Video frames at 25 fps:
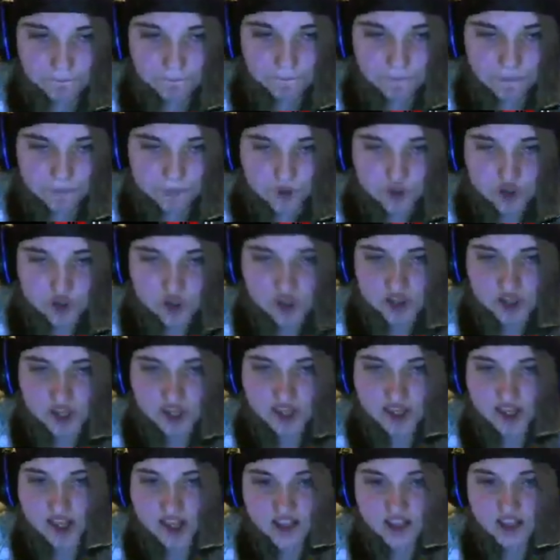Just say
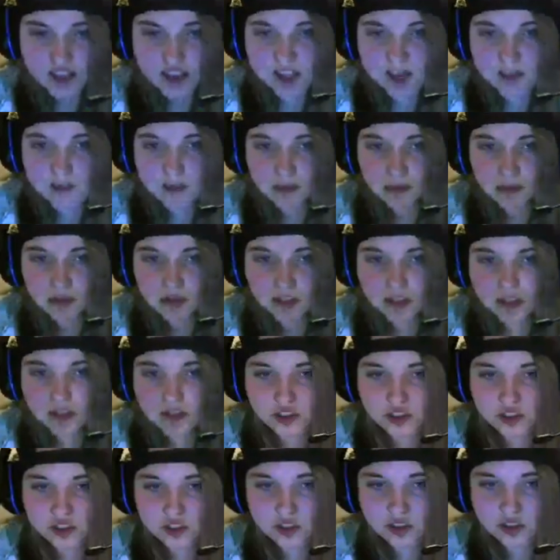that's his name on
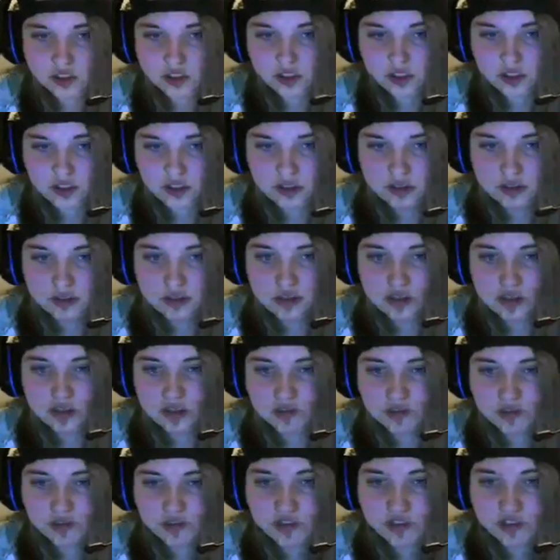Messenger, so none of you
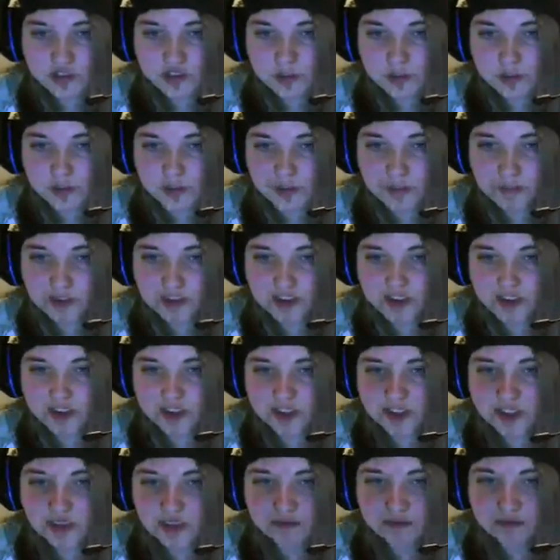think I'm being mean to
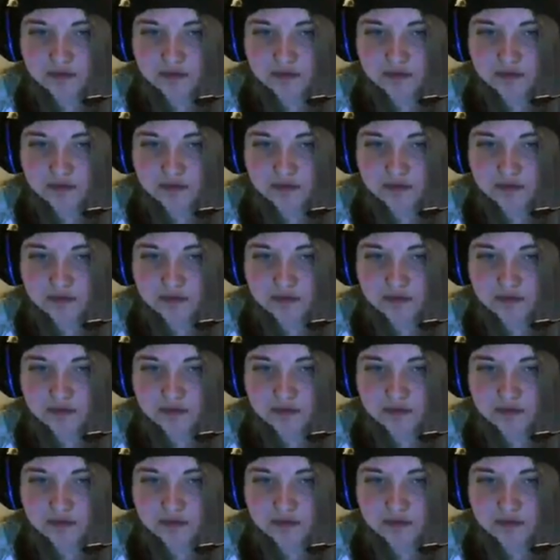him.